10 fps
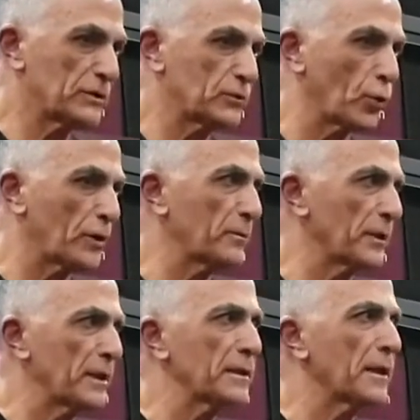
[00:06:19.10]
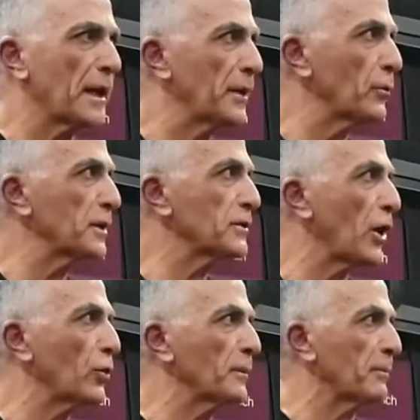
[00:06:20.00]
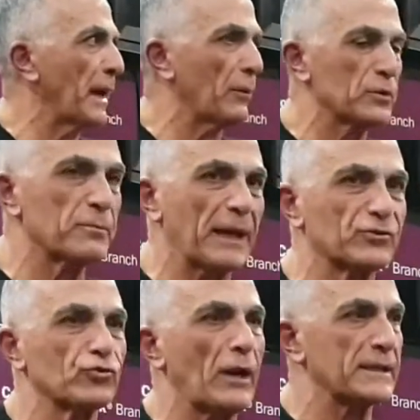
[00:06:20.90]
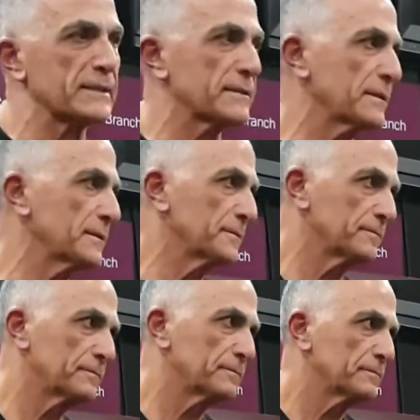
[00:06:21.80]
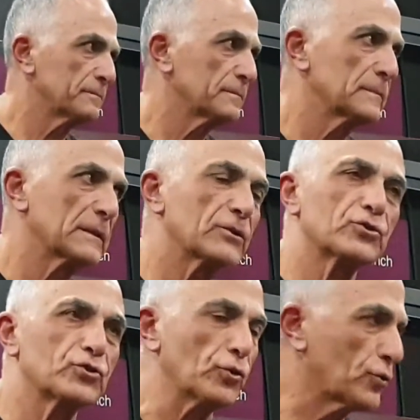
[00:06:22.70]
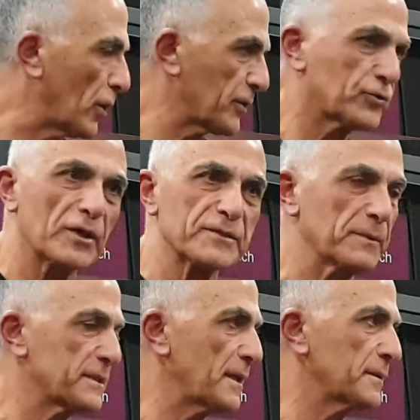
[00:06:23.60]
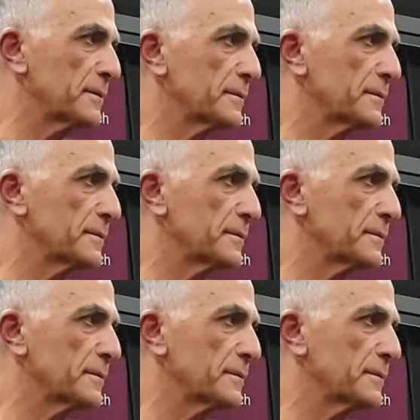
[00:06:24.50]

talking to me, and all he told me about was about trust. You've got to trust me, son.